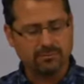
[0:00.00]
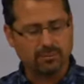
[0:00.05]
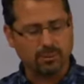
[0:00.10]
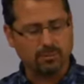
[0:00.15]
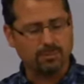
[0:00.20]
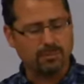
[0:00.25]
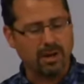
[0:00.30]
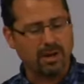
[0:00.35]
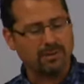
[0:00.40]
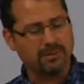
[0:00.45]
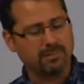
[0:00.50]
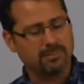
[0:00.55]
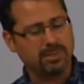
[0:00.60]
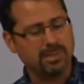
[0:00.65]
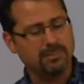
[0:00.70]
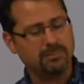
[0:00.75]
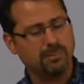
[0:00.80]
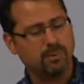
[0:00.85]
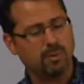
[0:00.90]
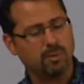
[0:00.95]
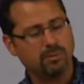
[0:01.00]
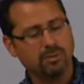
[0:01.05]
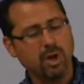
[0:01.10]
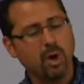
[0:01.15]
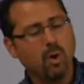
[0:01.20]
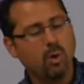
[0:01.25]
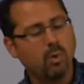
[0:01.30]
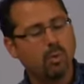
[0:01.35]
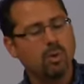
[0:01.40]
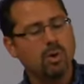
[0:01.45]
for other people.
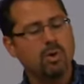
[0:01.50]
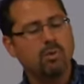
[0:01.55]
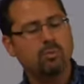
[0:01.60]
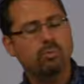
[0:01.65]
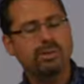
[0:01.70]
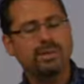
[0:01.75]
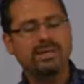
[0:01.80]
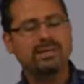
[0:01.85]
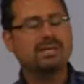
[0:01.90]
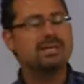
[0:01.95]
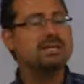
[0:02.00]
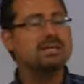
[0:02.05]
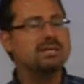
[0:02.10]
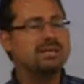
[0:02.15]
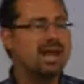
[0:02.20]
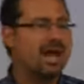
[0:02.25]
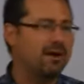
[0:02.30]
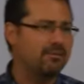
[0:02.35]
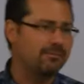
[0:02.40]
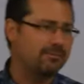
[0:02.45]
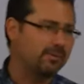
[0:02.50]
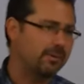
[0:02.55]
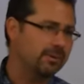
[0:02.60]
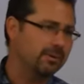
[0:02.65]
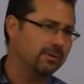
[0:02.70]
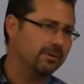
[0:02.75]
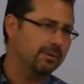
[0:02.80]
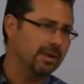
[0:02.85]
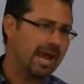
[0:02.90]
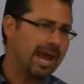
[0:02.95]
No, we can
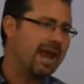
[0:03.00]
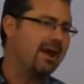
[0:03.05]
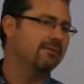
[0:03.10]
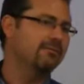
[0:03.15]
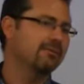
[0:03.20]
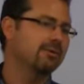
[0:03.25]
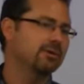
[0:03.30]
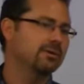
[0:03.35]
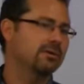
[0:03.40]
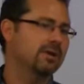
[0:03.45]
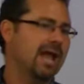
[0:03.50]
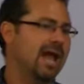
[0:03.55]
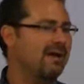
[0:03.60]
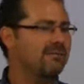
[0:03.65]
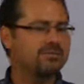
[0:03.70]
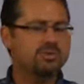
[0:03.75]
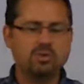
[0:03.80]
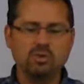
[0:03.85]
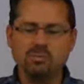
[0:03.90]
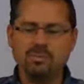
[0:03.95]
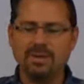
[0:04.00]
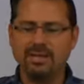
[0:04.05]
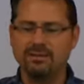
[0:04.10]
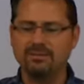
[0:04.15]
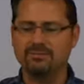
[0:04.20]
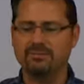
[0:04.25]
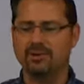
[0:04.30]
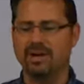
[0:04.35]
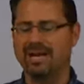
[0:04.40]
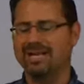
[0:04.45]
never, ever have too
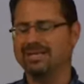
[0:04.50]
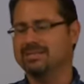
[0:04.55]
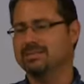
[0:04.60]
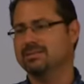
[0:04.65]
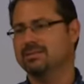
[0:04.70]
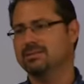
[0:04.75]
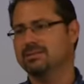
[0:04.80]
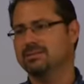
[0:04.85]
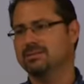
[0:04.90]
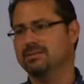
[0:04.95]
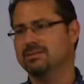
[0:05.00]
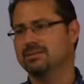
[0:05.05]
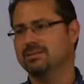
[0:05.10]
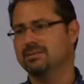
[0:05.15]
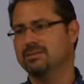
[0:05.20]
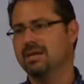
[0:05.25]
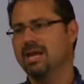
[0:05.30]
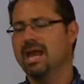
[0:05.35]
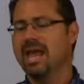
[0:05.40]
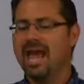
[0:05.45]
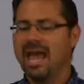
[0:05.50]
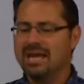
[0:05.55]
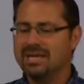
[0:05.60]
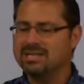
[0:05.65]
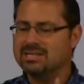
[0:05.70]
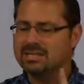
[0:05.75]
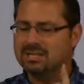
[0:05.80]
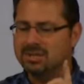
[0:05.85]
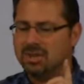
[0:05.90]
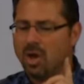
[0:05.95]
many friends. And
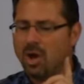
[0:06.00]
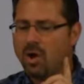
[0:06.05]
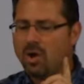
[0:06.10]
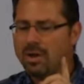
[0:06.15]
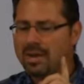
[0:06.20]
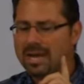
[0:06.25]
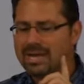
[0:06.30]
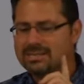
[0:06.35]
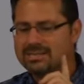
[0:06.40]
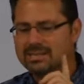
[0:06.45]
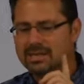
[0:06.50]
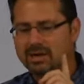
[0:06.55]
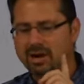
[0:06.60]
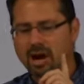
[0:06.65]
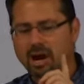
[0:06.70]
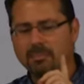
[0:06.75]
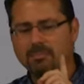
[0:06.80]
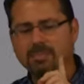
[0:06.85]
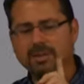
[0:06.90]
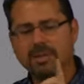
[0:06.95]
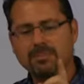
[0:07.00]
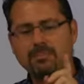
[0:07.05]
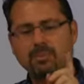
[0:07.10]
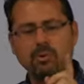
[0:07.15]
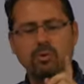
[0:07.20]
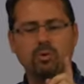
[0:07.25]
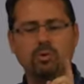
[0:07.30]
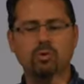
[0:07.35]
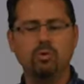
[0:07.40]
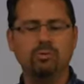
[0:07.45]
as long as there are
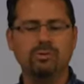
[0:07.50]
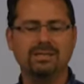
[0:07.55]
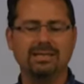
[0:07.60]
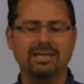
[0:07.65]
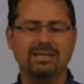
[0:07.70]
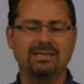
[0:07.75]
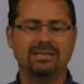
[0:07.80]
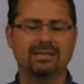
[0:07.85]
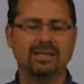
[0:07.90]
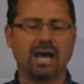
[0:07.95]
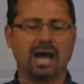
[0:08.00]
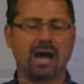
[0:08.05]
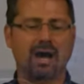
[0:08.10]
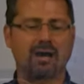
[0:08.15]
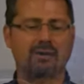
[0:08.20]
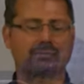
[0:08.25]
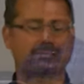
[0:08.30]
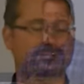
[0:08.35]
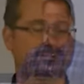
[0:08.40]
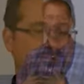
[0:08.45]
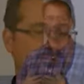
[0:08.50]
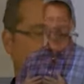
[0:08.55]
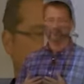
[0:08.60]
people who need love,